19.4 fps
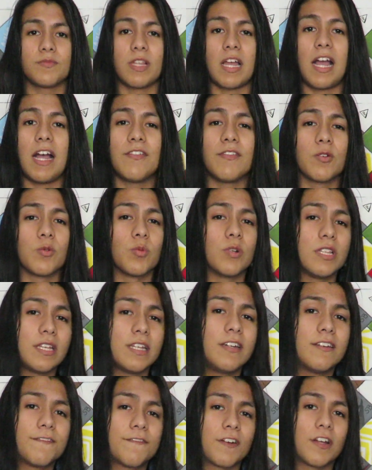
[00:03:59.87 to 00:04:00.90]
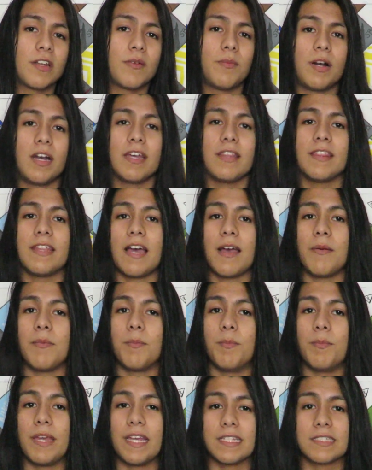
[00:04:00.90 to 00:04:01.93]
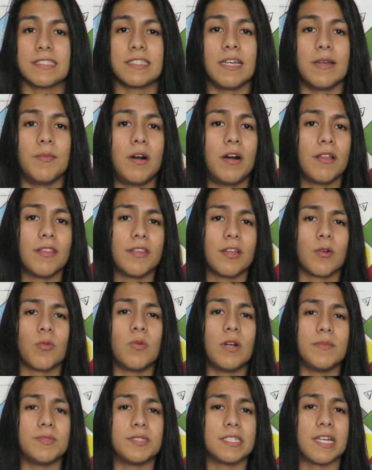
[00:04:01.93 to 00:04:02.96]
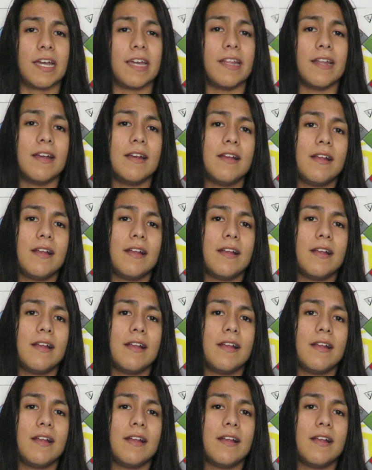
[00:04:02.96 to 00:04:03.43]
I have a really good friend of mine that makes them on their website.